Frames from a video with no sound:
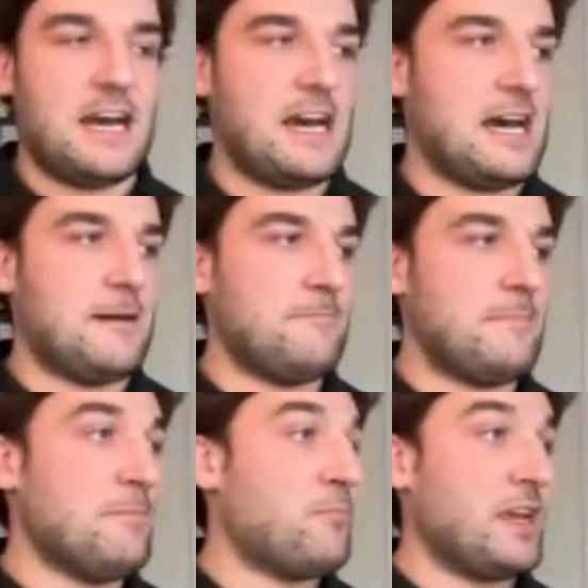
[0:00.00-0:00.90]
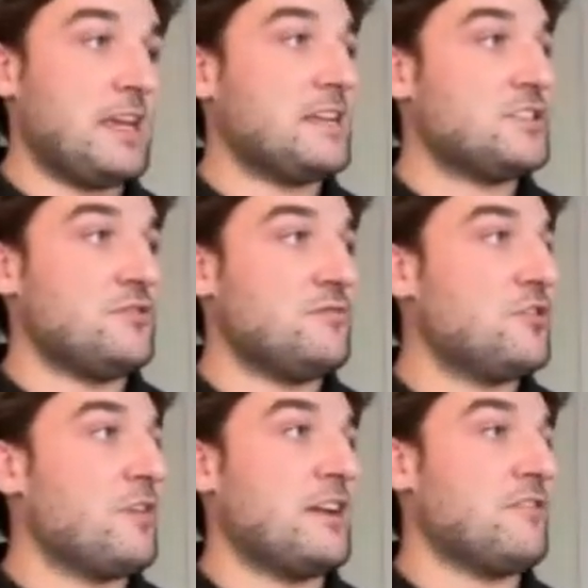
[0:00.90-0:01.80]
and bringing it to
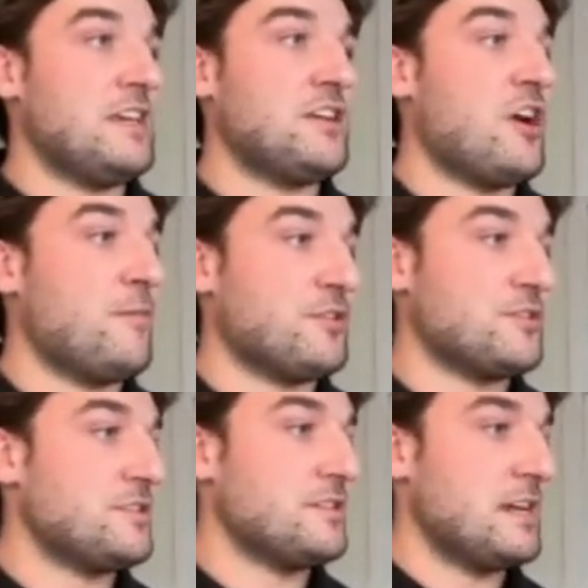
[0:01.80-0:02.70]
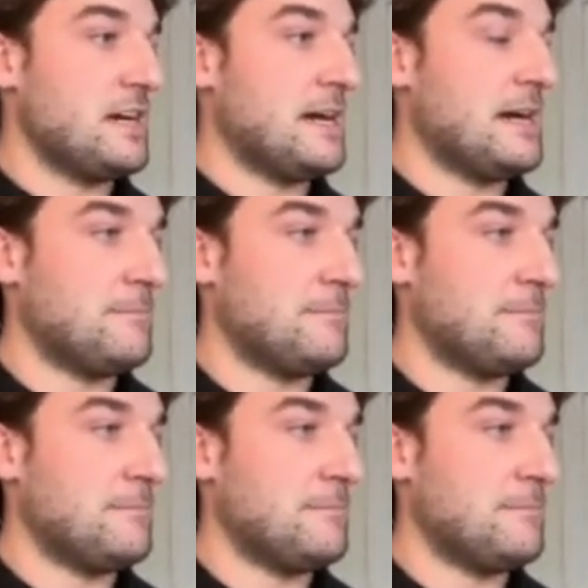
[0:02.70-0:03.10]
the greater e-commerce